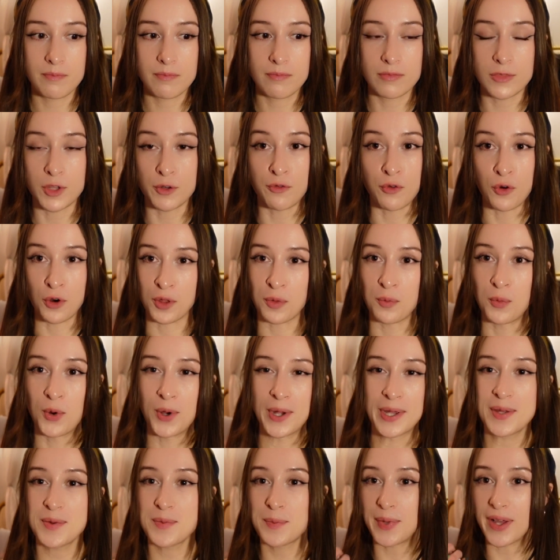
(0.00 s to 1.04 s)
the fourth
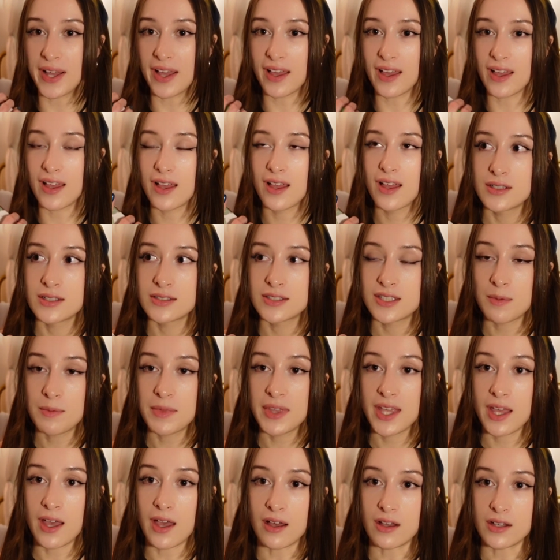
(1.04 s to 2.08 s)
point, but
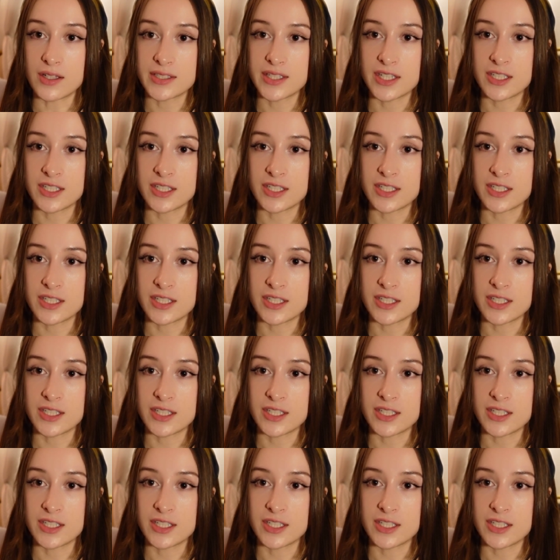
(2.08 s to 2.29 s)
something else,